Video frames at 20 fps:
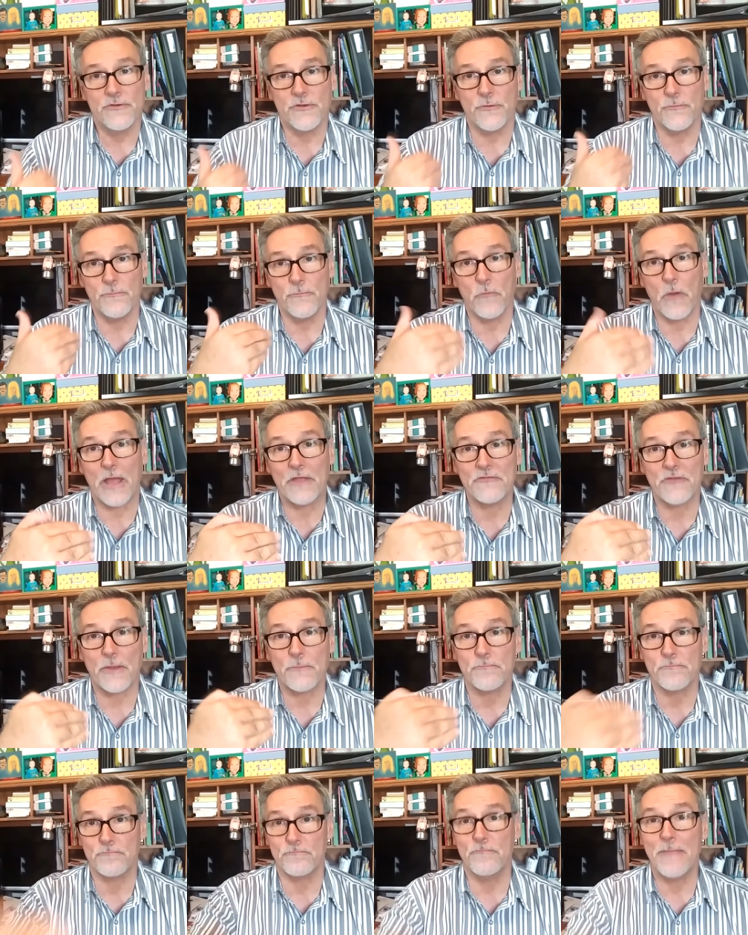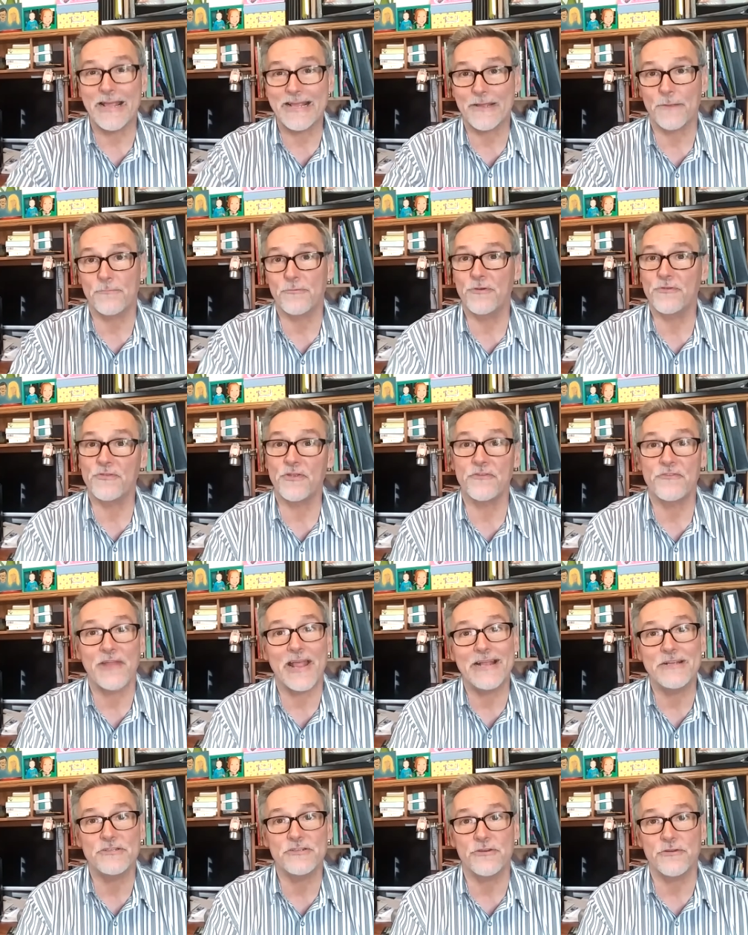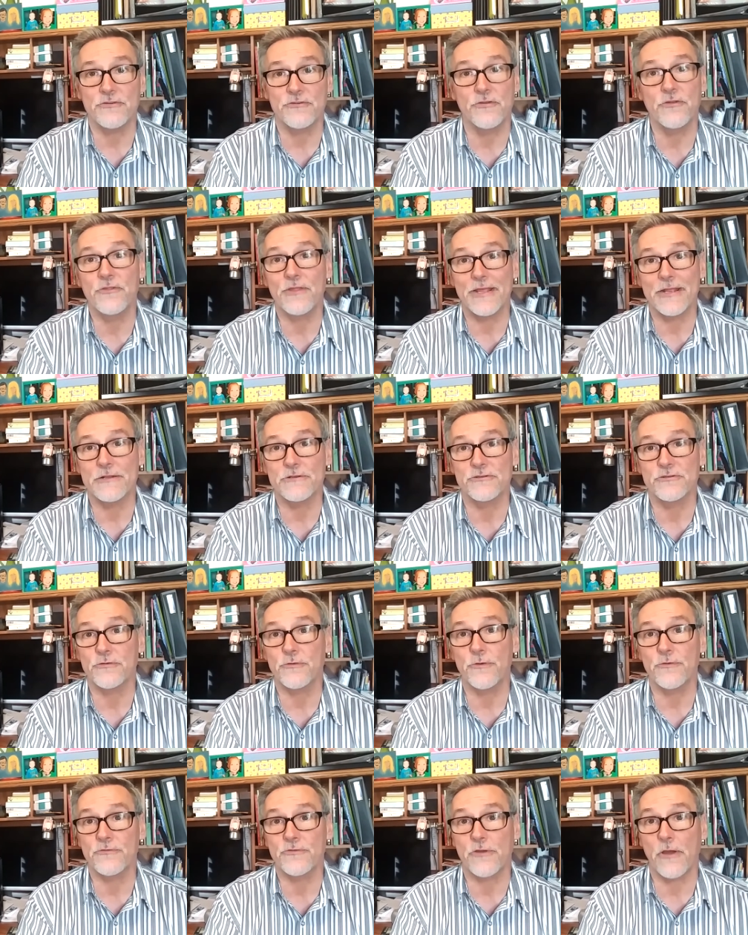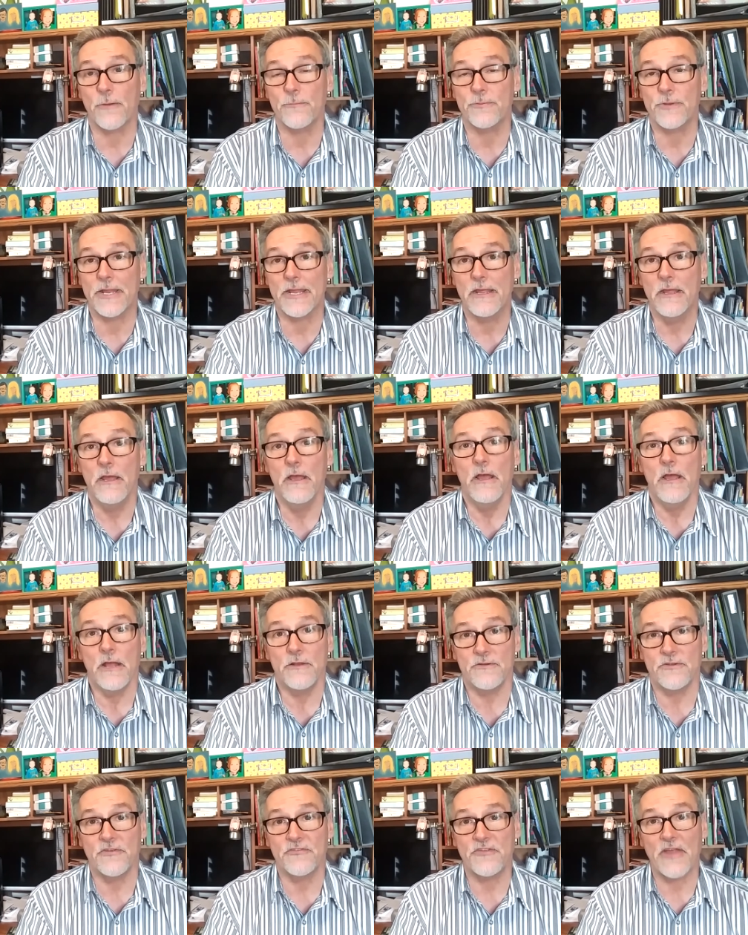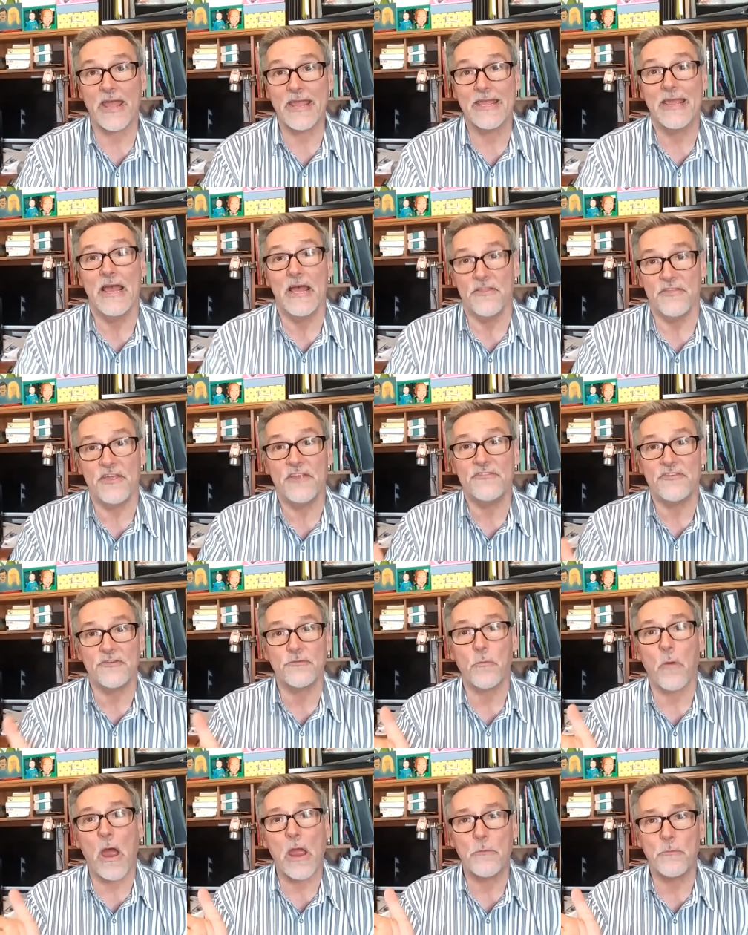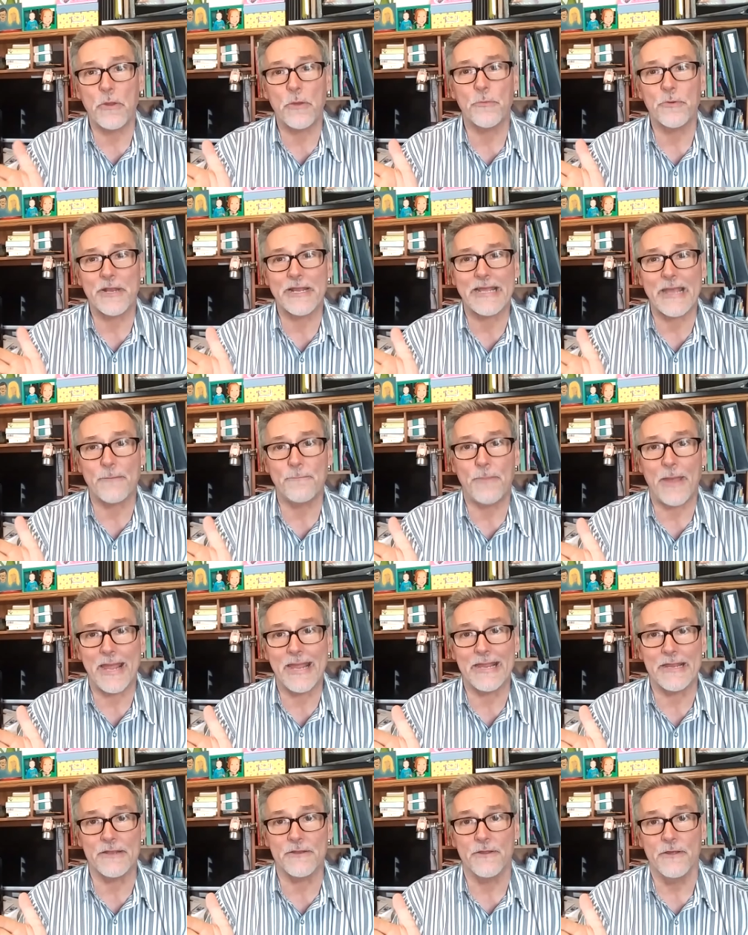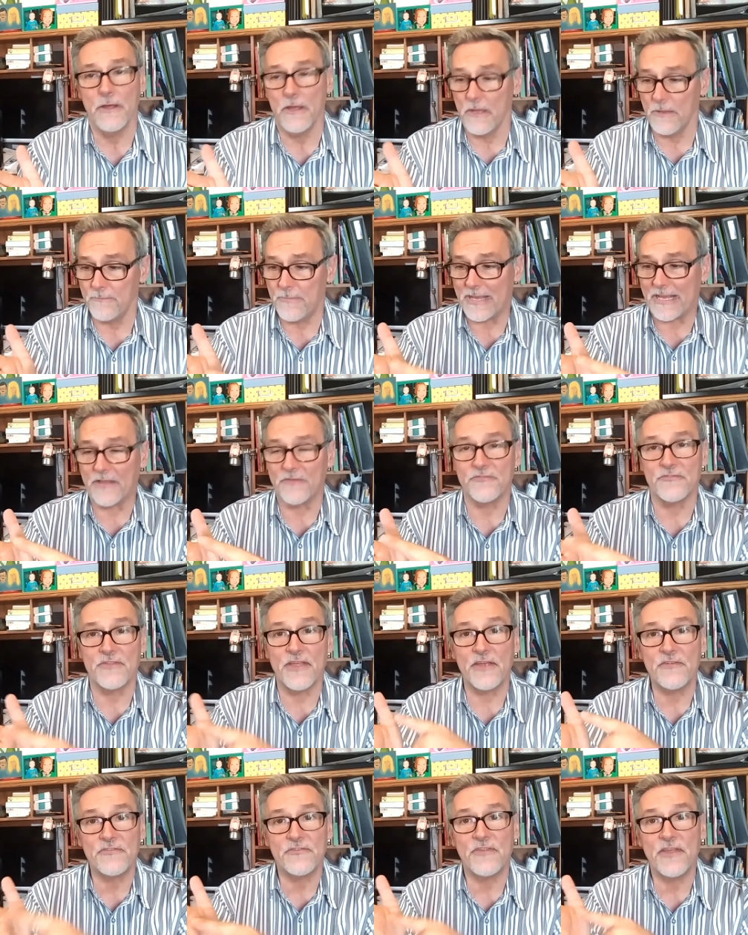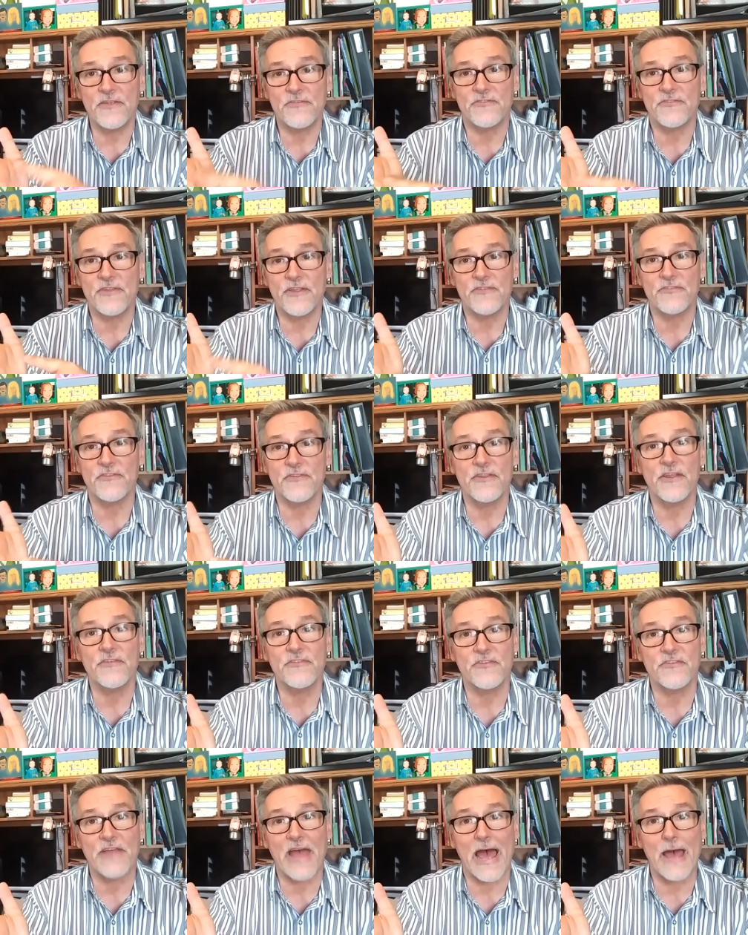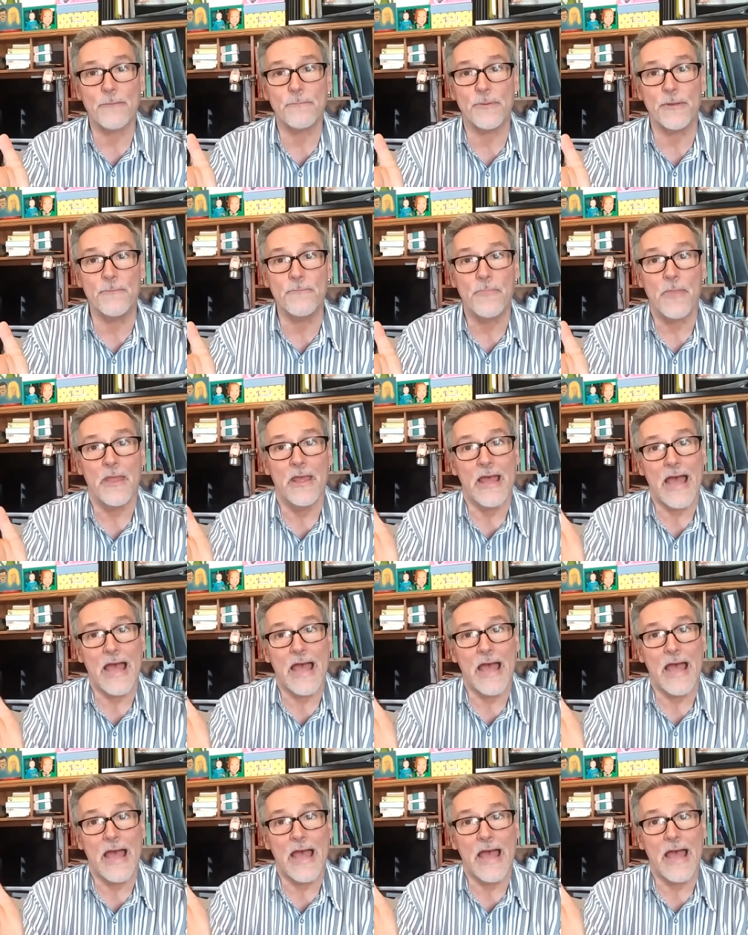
to as I make a presentation to the insurance company to say this is why we want to get paid because this, this, this, and this has happened,